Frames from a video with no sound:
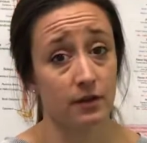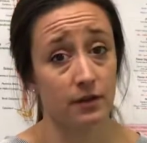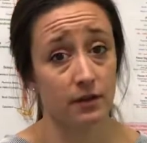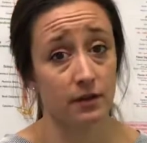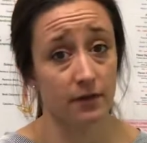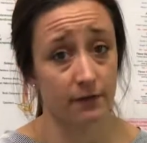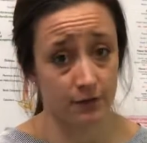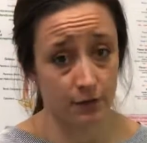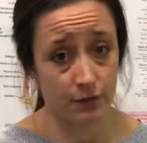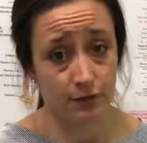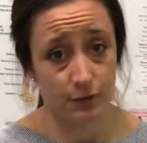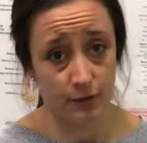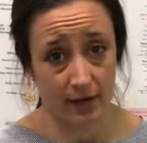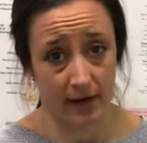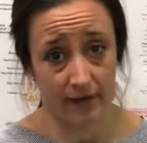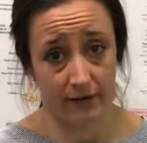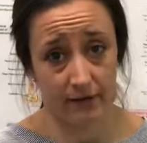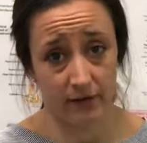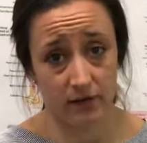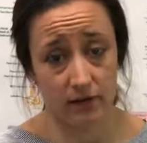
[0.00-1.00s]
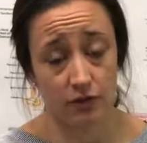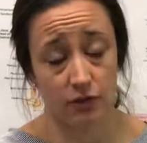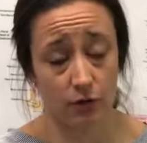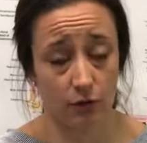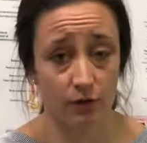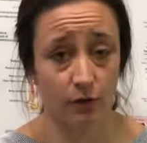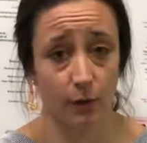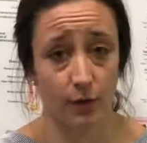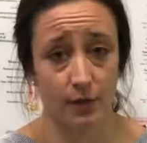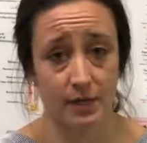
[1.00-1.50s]
if you do have it, you're
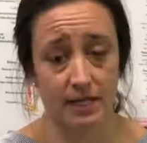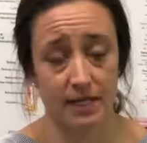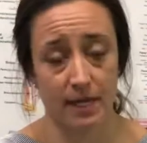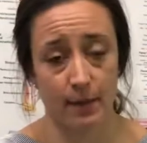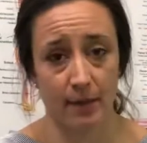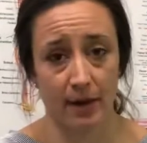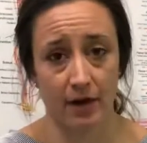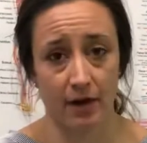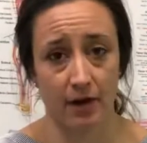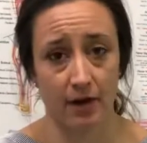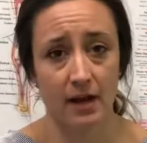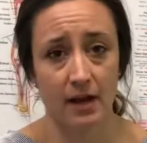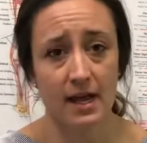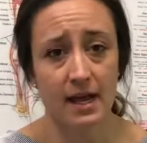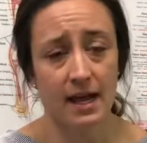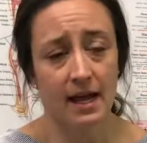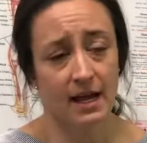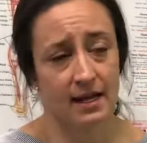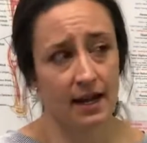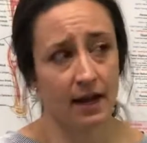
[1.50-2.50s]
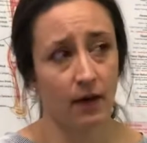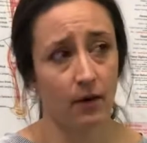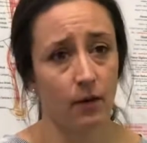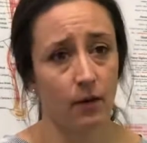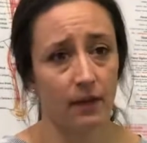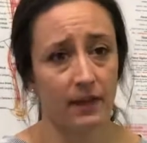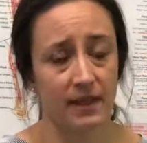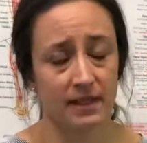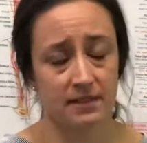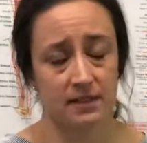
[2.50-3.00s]
going to get better. Now,
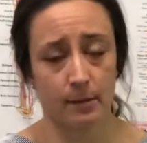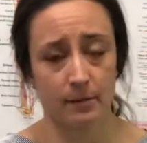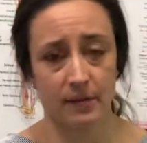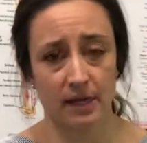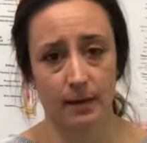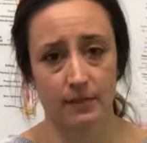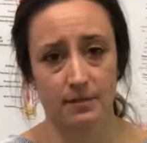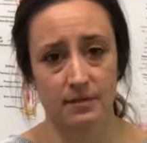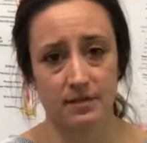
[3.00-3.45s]
that's sometimes